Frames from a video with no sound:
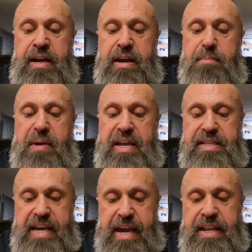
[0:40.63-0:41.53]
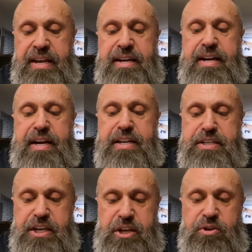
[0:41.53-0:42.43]
maintaining
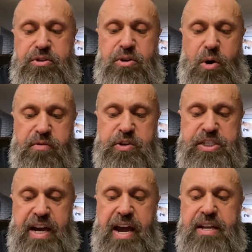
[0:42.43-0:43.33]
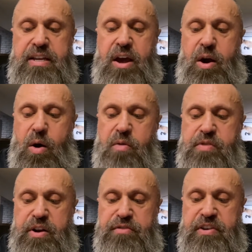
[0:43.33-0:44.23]
continued oversight
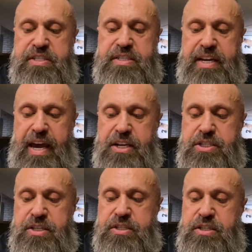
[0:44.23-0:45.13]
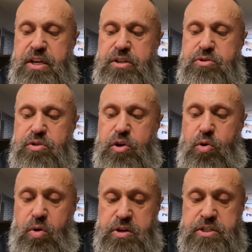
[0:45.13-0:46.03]
over investigations into the
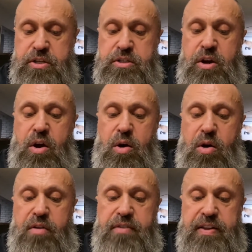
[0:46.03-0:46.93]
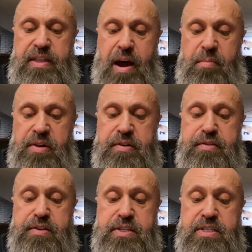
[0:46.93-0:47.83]
causes of
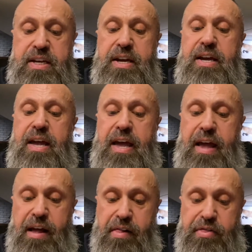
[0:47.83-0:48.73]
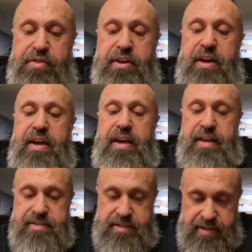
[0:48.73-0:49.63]
anomalous health
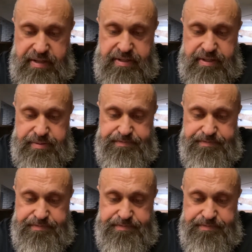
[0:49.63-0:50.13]
incidents.